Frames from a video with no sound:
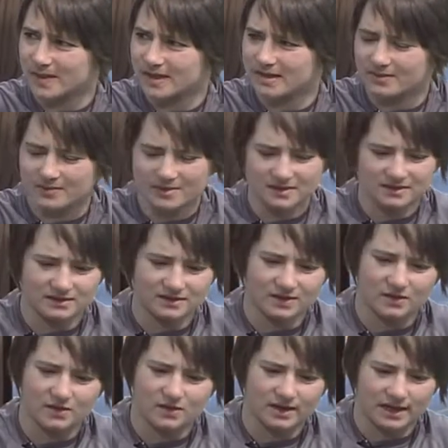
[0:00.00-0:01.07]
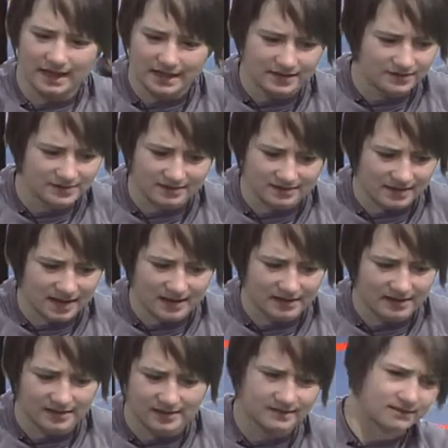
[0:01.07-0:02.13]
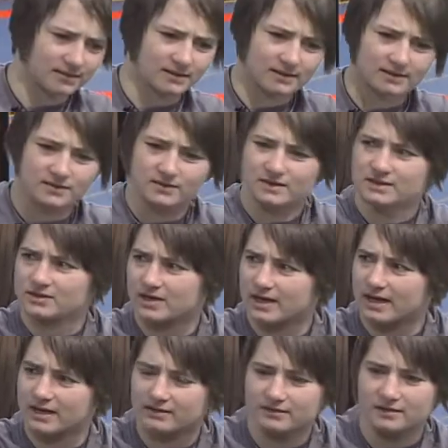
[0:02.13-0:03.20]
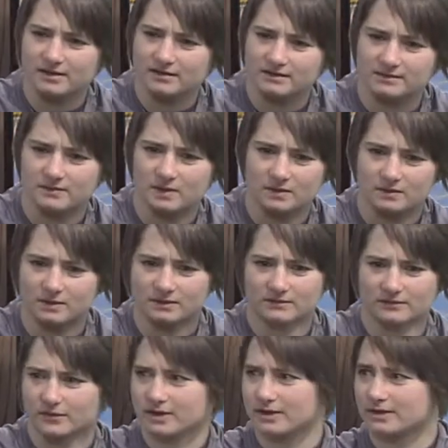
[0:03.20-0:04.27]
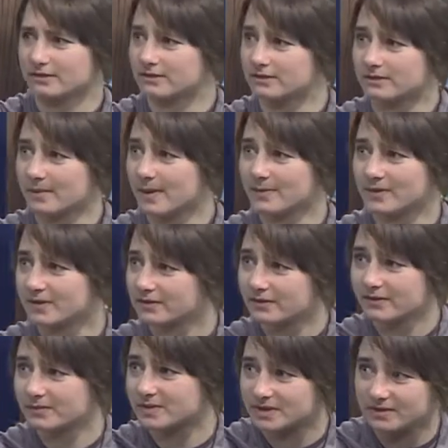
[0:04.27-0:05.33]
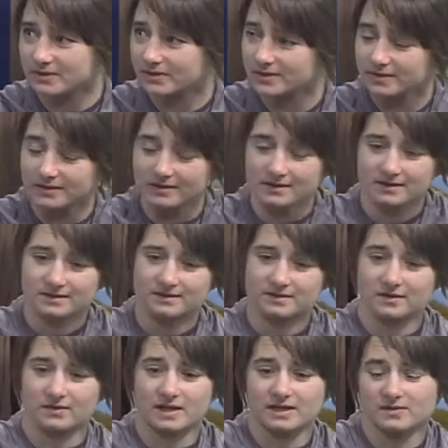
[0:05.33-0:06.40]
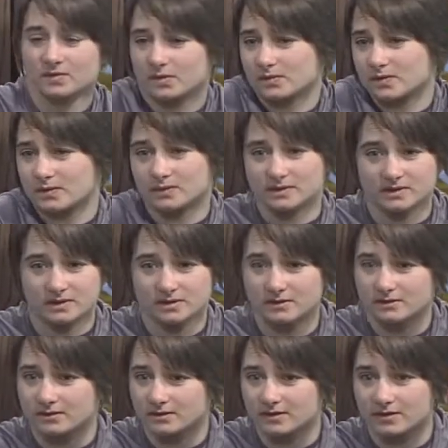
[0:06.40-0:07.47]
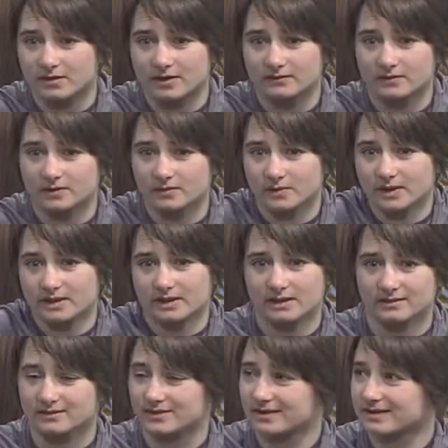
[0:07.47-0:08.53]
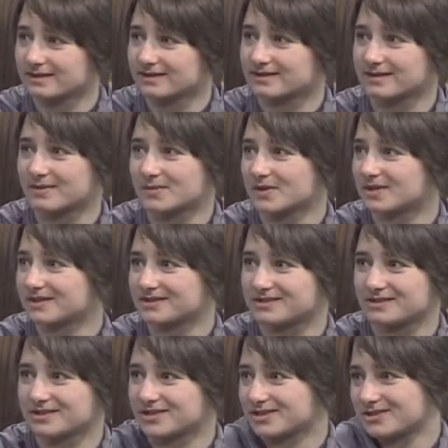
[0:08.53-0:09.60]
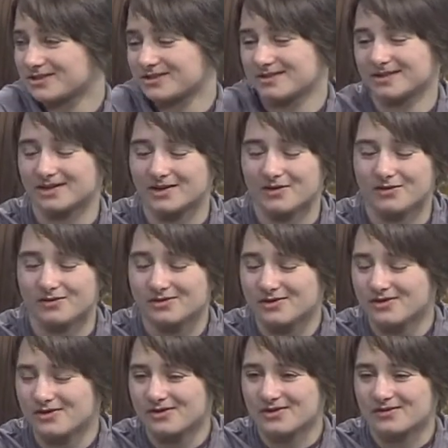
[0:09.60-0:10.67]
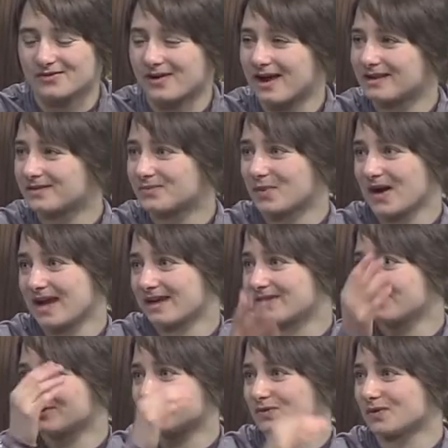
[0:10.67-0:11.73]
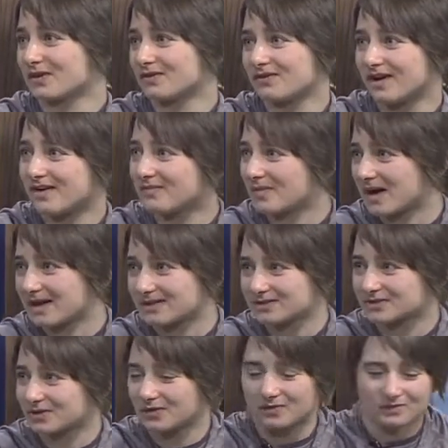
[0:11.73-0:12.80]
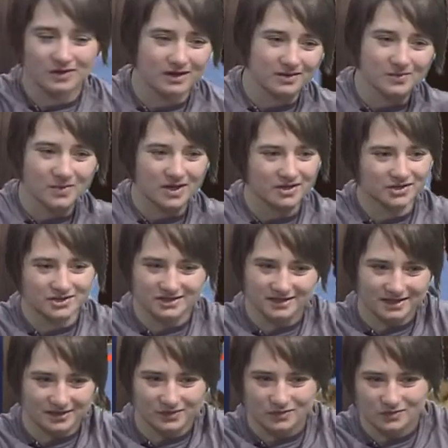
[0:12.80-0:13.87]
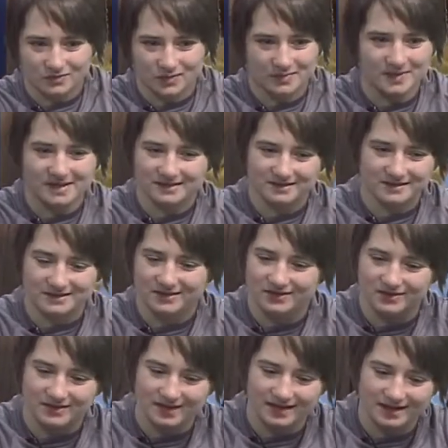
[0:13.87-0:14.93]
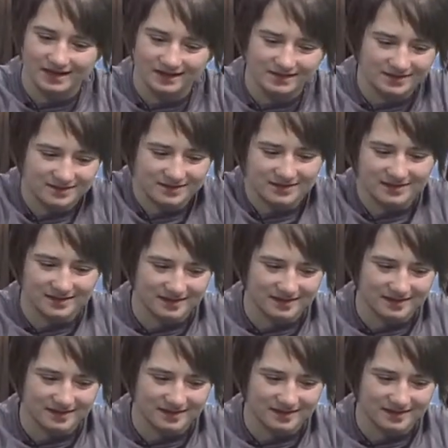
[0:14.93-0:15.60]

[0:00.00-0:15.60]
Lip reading: him. So he decided he's going to do these triathlons. I'm like, well, if you're going to do them, I'm going to do them too. So that's what we would do, you know, every weekend during the summer is just, you know, ride the bike for 25 miles, go run a bunch, and then go swimming. So it's just